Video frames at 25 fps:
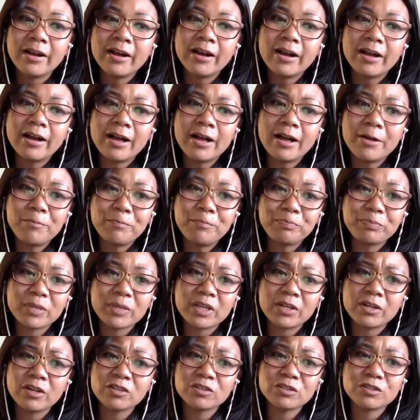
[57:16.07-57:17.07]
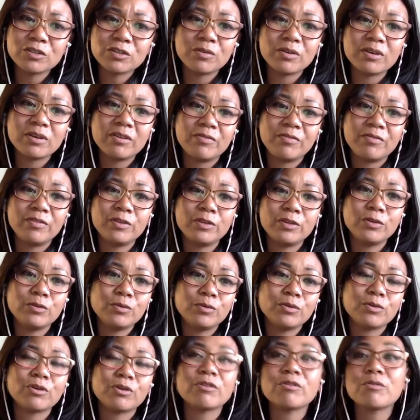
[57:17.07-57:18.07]
And also, if
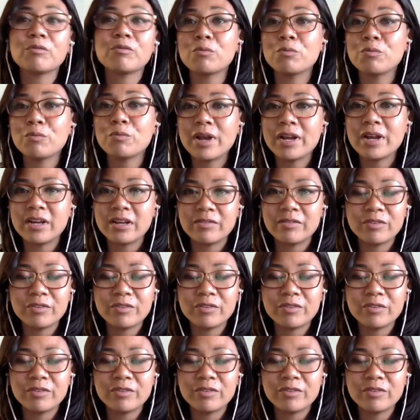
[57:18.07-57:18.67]
you're ready,